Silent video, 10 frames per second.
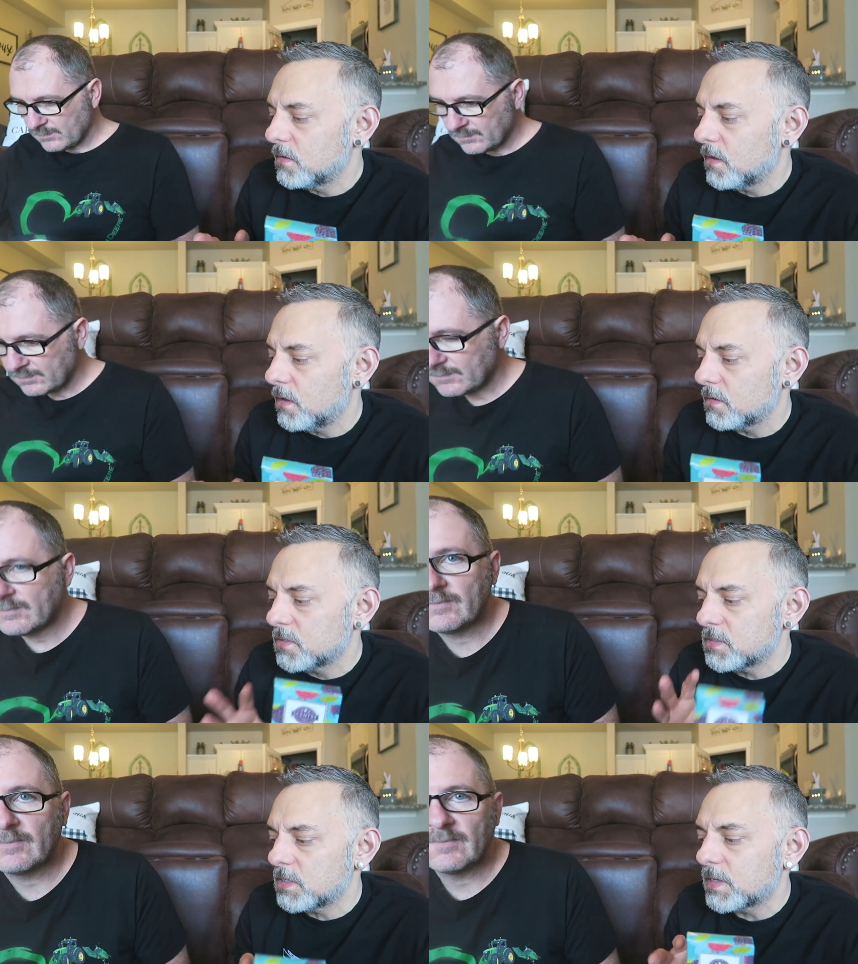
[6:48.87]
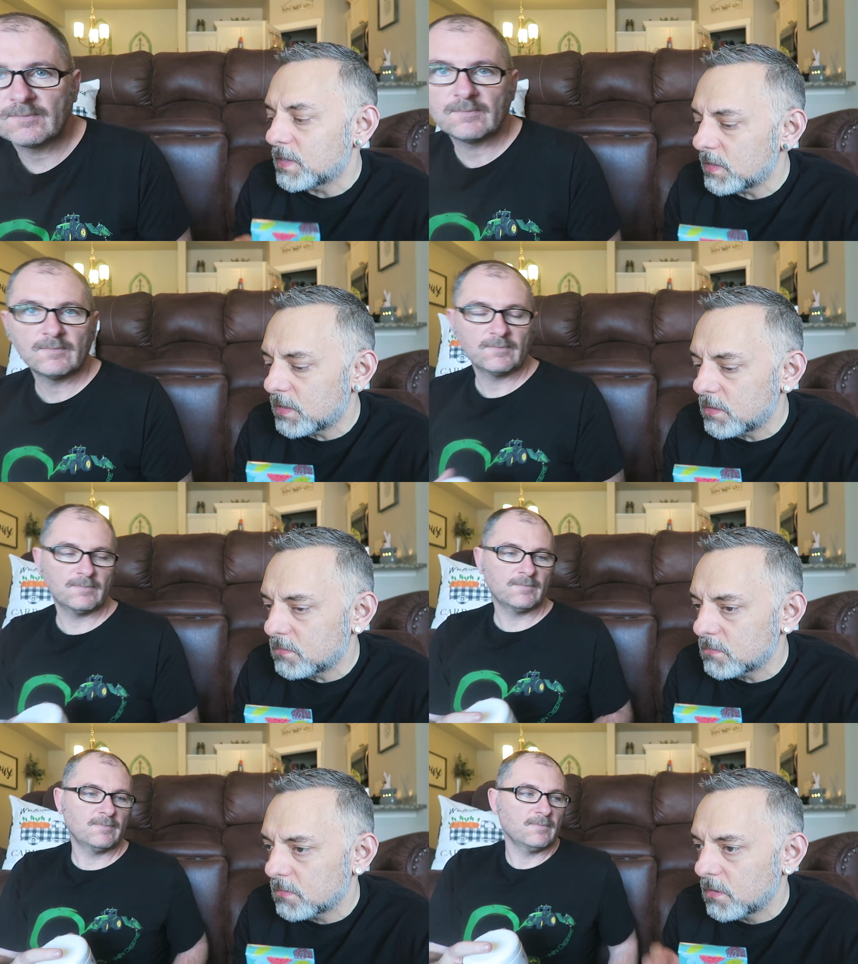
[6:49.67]
Speaker 1: uh, Scentsy Clean,
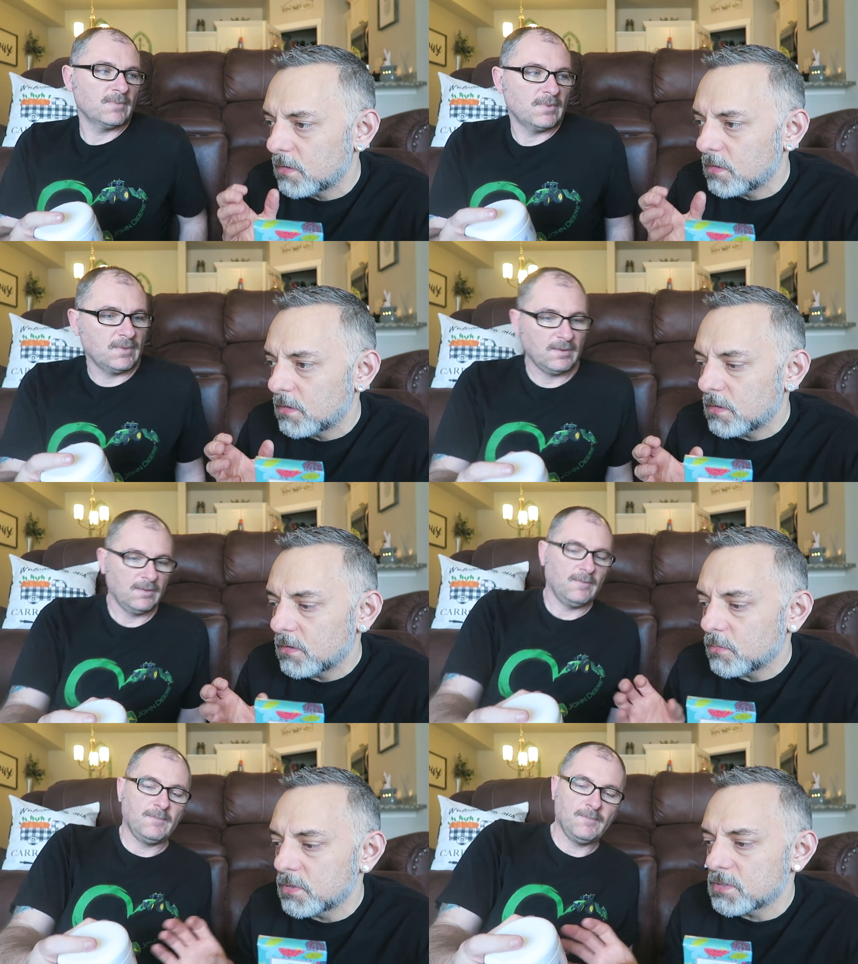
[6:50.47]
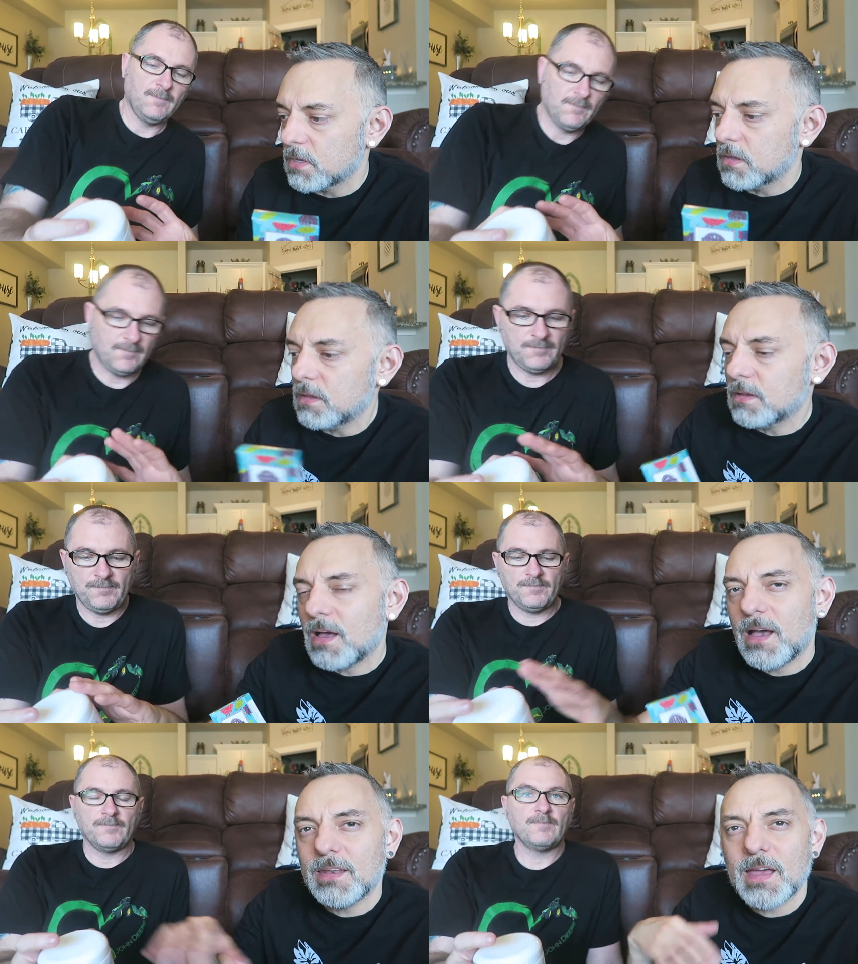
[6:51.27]
was uh, it
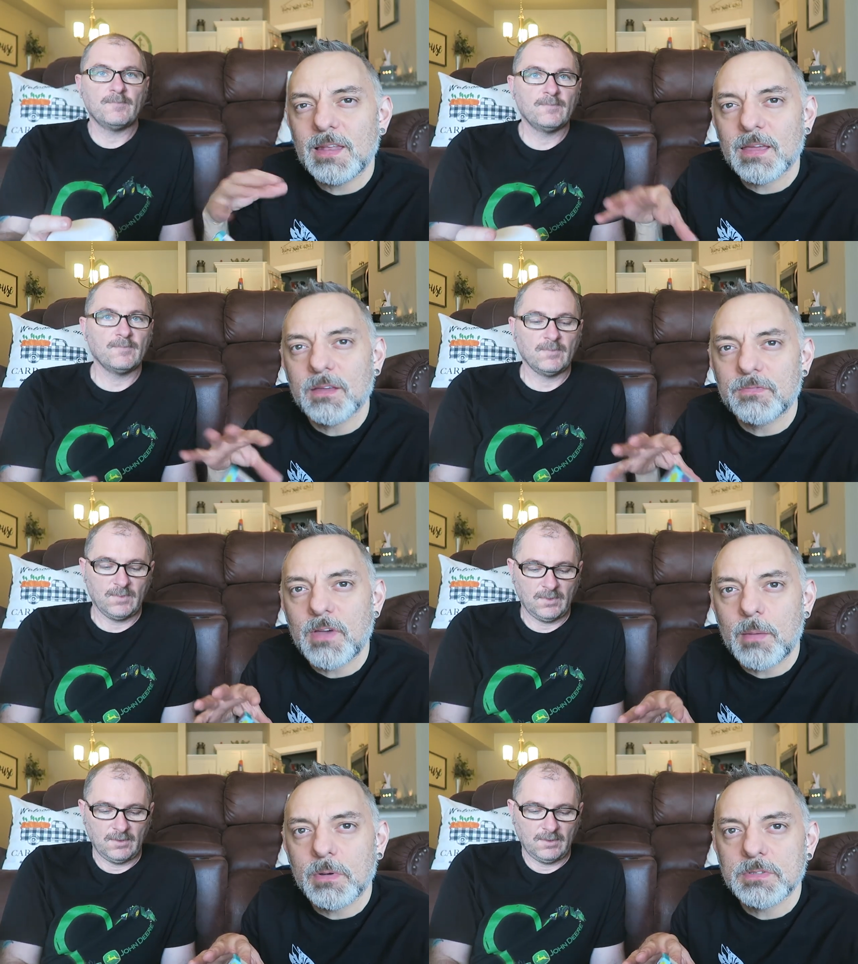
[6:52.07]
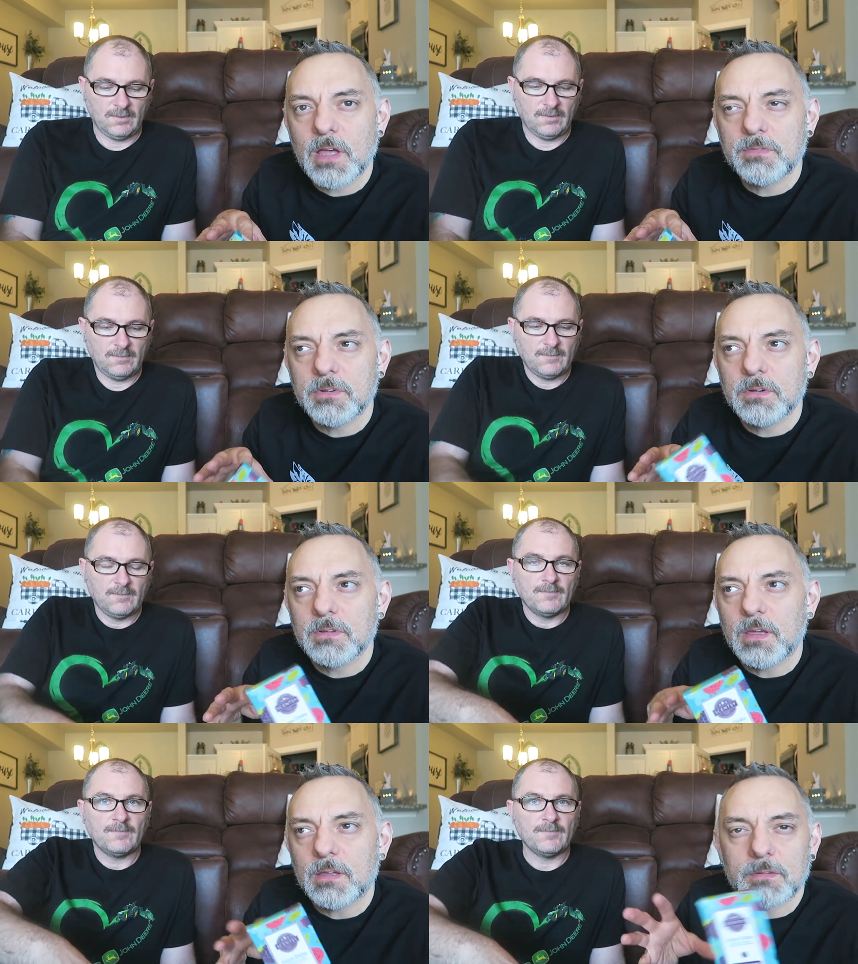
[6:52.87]
kind of had like a fabric softener,
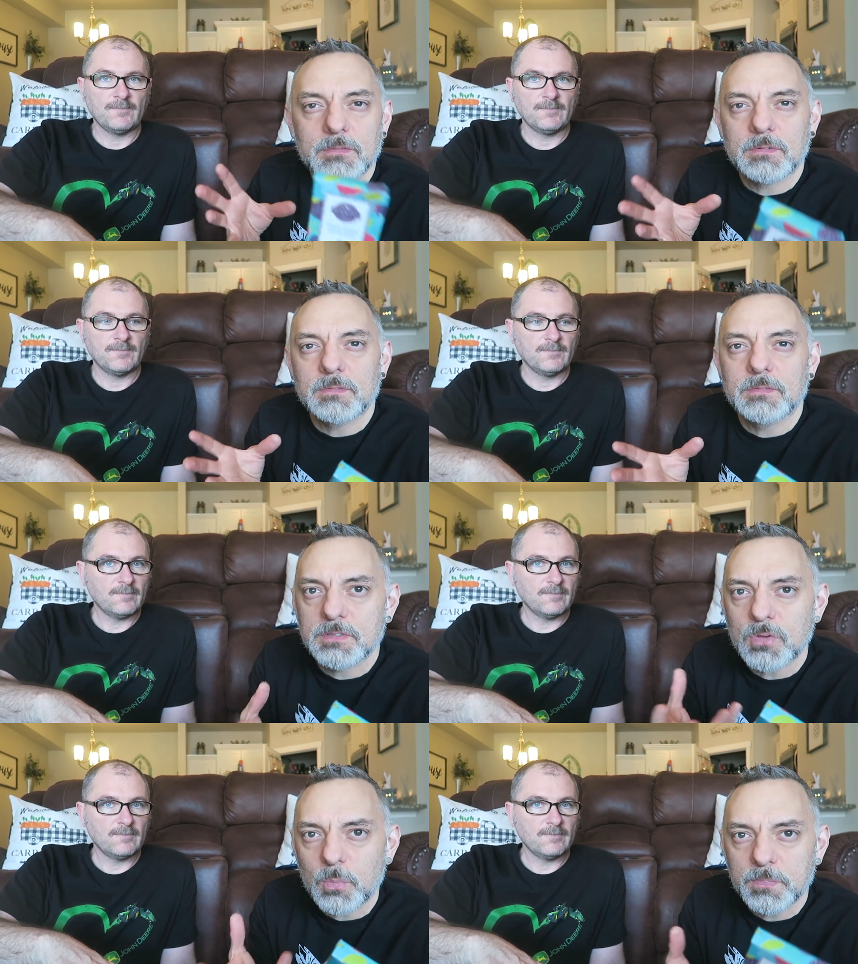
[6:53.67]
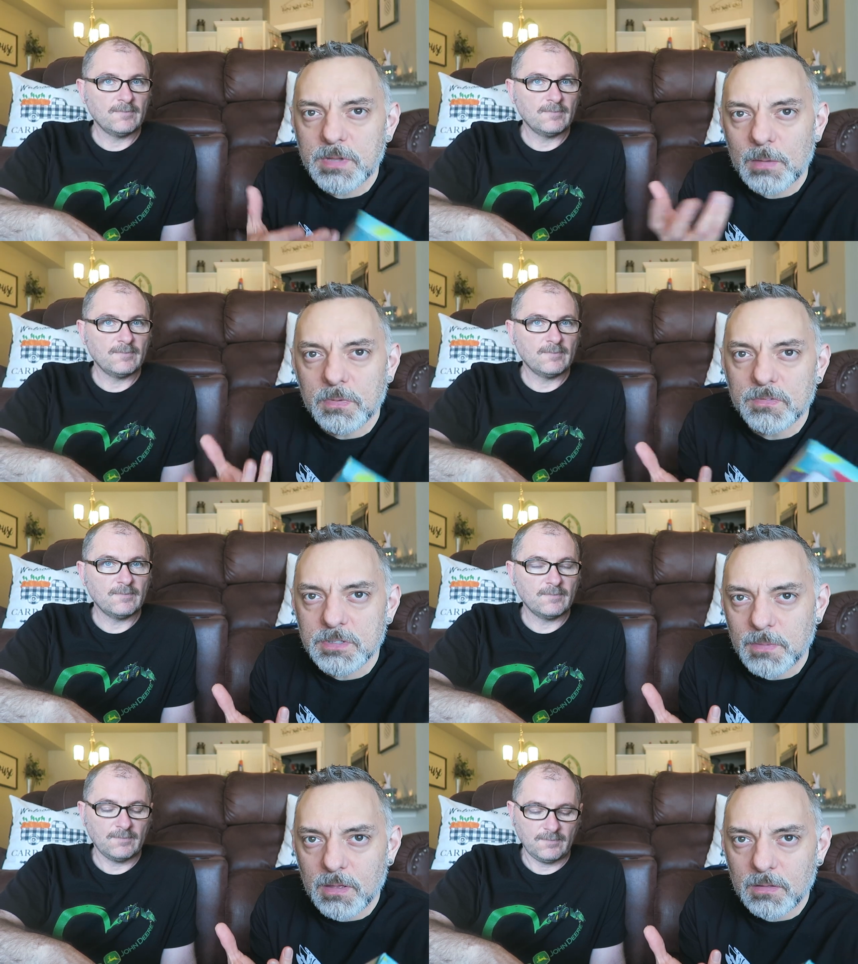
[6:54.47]
like soap type of
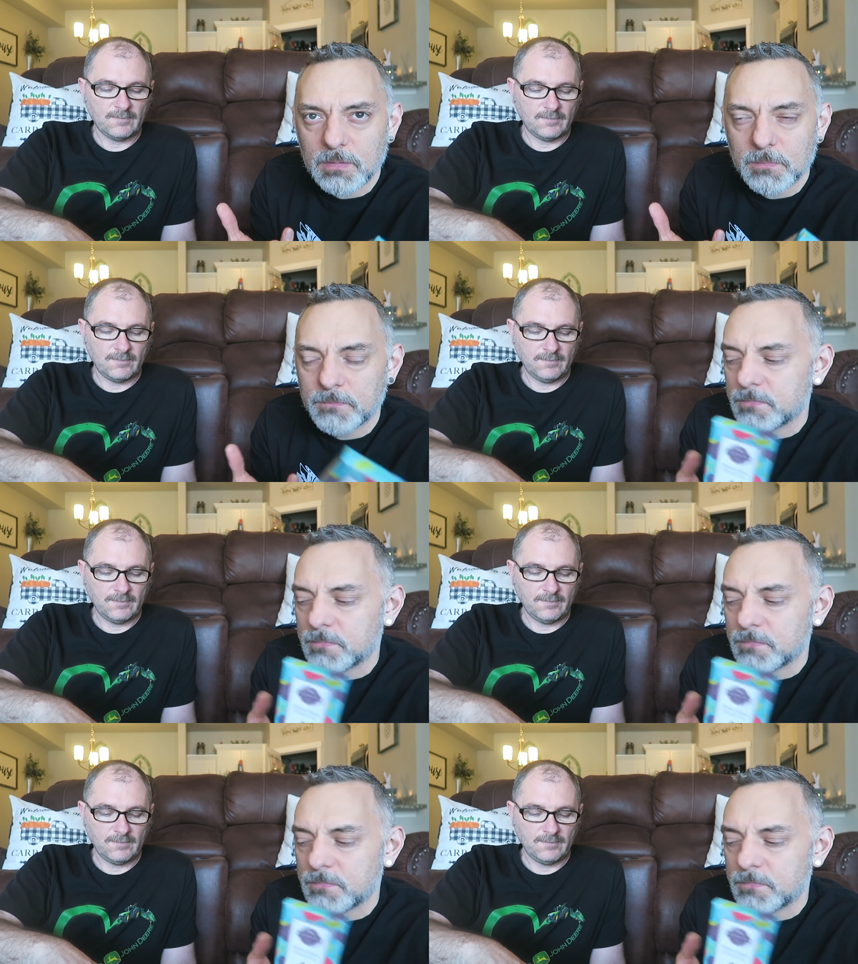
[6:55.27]
smell.